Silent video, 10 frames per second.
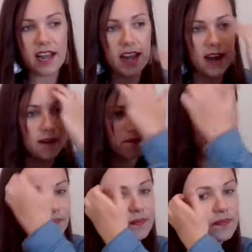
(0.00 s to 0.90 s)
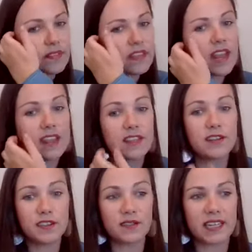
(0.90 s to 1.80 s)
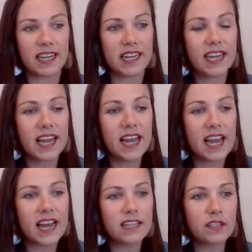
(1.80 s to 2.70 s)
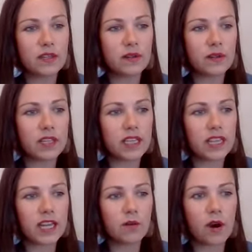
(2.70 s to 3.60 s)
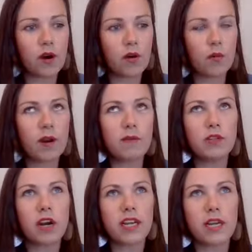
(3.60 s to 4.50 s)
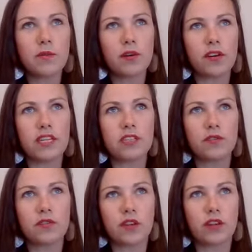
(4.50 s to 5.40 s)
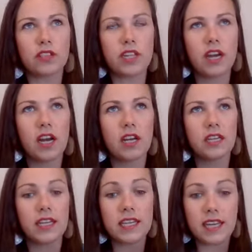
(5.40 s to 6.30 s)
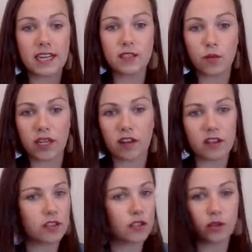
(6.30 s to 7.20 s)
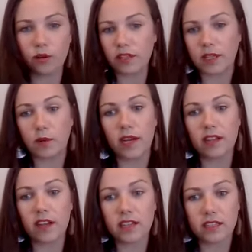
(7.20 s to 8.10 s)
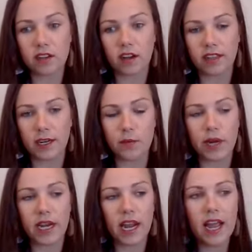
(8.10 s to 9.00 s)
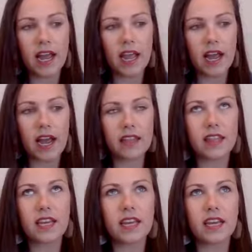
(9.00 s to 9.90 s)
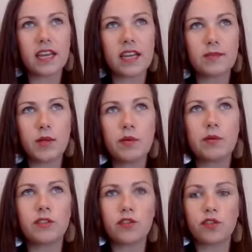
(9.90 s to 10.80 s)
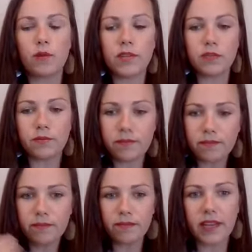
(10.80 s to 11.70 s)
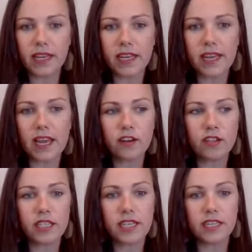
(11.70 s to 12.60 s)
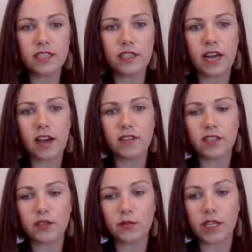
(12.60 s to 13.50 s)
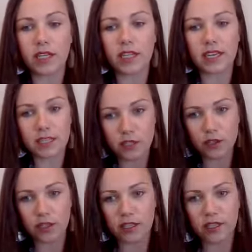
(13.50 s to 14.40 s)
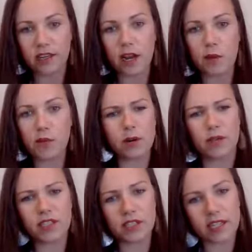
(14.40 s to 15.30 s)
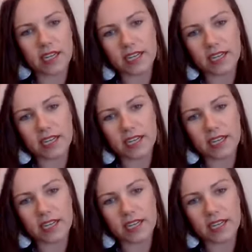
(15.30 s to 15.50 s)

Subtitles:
Um, and they're doing it. And so, when I'm talking about crazy results, yes, weight loss, totally. Weight loss is on there. But I think people put so much energy into having to be a certain number, which is